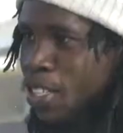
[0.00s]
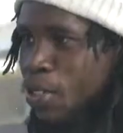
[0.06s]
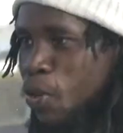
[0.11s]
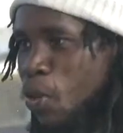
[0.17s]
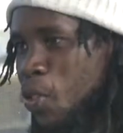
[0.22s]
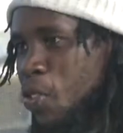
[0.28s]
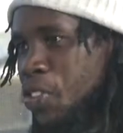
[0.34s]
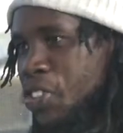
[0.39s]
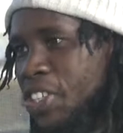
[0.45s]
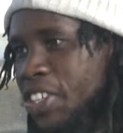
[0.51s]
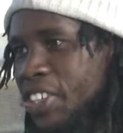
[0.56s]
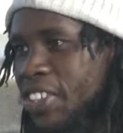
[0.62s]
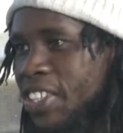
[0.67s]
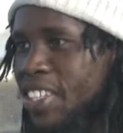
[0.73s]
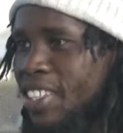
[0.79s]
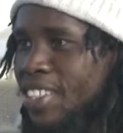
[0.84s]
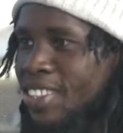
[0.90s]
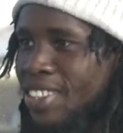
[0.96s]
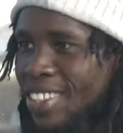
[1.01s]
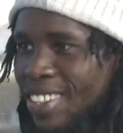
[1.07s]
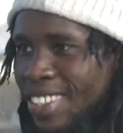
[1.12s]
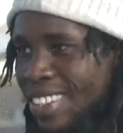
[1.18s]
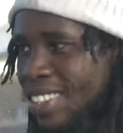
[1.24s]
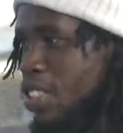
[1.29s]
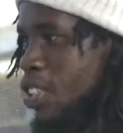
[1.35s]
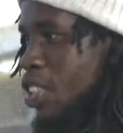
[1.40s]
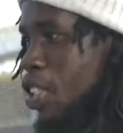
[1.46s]
was sharing
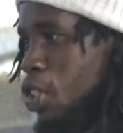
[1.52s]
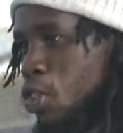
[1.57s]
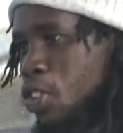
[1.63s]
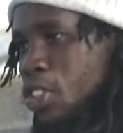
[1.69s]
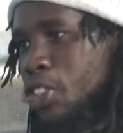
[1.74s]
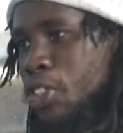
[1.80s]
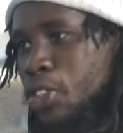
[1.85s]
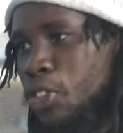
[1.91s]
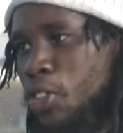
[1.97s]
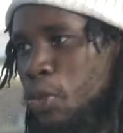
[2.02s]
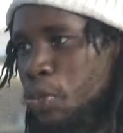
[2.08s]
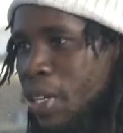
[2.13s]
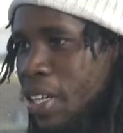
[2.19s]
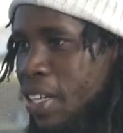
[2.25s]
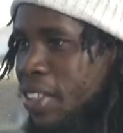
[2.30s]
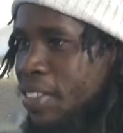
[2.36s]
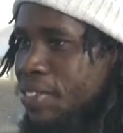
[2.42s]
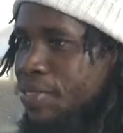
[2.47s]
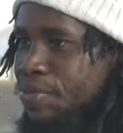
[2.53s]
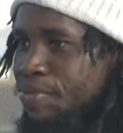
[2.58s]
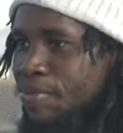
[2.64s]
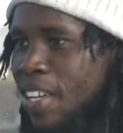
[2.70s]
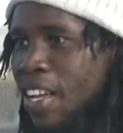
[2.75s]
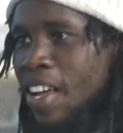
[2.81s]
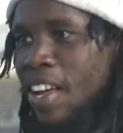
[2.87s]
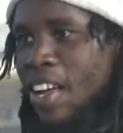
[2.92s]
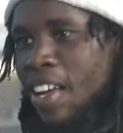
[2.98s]
into the group and
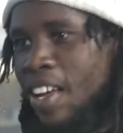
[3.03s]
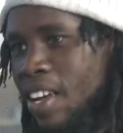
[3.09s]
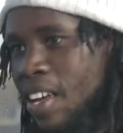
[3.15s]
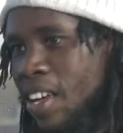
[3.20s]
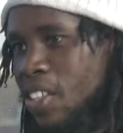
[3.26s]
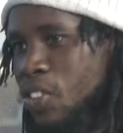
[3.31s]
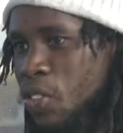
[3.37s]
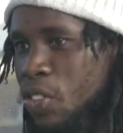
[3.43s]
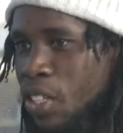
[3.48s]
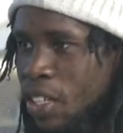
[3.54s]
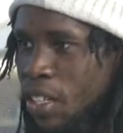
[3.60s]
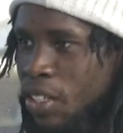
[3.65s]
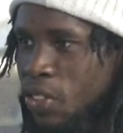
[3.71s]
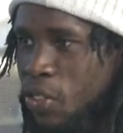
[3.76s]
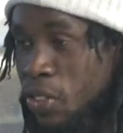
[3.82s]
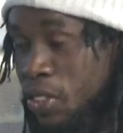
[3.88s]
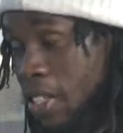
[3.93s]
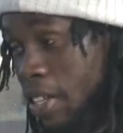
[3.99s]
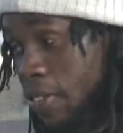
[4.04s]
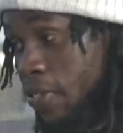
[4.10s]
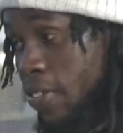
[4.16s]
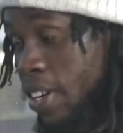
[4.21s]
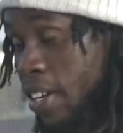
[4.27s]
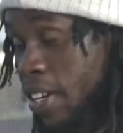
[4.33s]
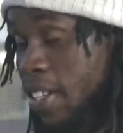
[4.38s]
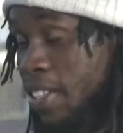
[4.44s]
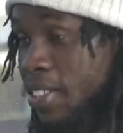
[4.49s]
to their
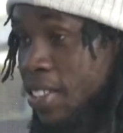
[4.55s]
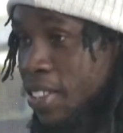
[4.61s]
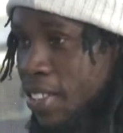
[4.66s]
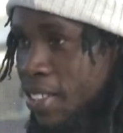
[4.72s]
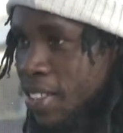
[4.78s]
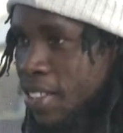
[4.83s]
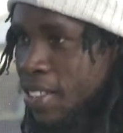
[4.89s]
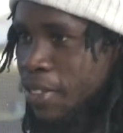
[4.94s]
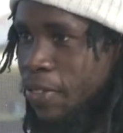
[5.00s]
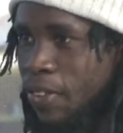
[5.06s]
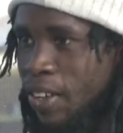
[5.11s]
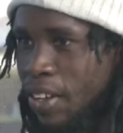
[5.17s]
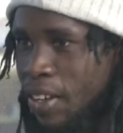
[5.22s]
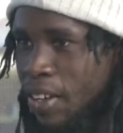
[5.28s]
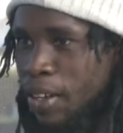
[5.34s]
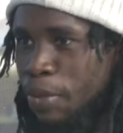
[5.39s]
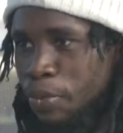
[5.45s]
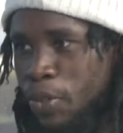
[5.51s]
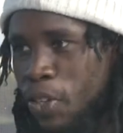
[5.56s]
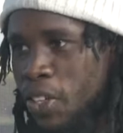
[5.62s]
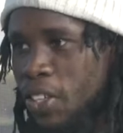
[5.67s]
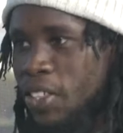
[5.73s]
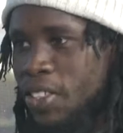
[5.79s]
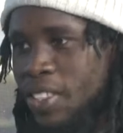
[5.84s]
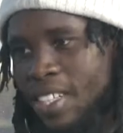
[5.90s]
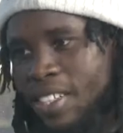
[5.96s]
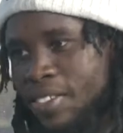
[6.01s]
friends, brothers
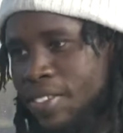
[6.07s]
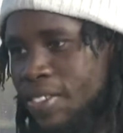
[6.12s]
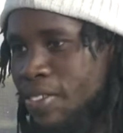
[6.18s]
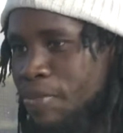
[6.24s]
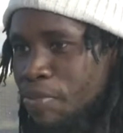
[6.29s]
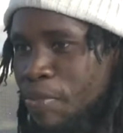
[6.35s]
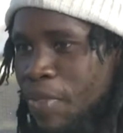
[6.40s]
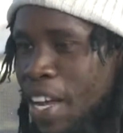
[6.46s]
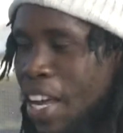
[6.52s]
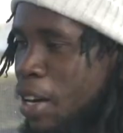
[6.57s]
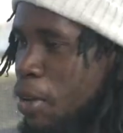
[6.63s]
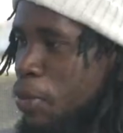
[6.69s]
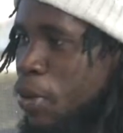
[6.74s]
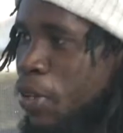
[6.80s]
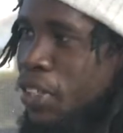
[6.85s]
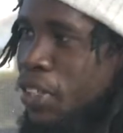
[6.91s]
and everybody.